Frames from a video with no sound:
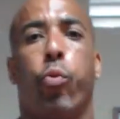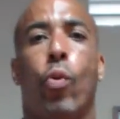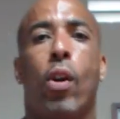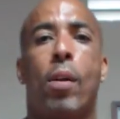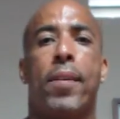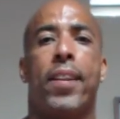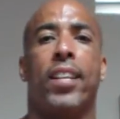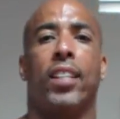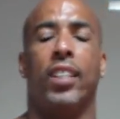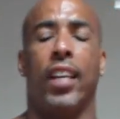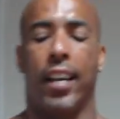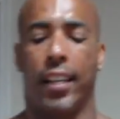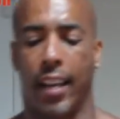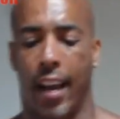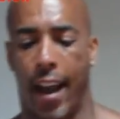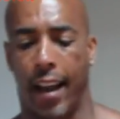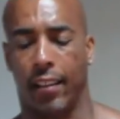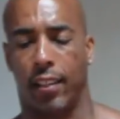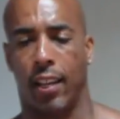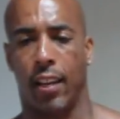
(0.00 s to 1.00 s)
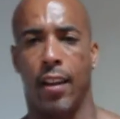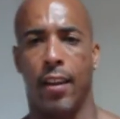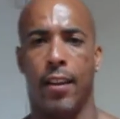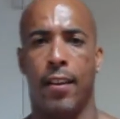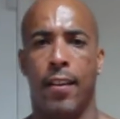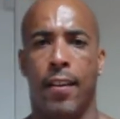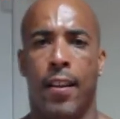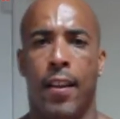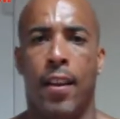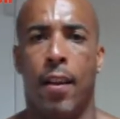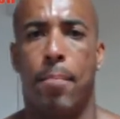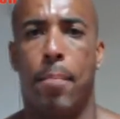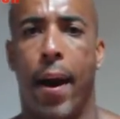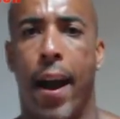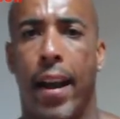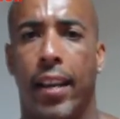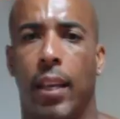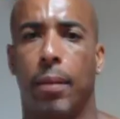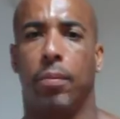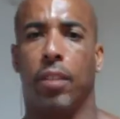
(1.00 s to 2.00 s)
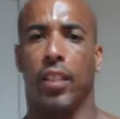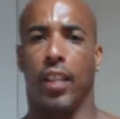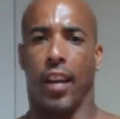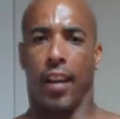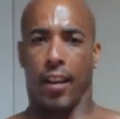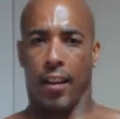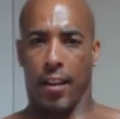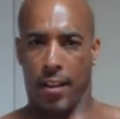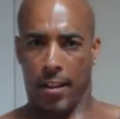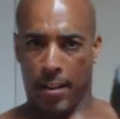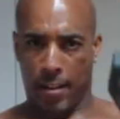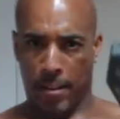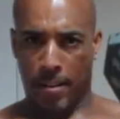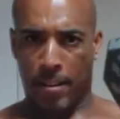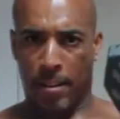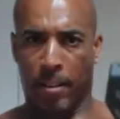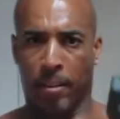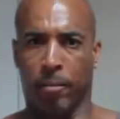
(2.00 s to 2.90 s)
So we're three minutes in, guys. Biceps again.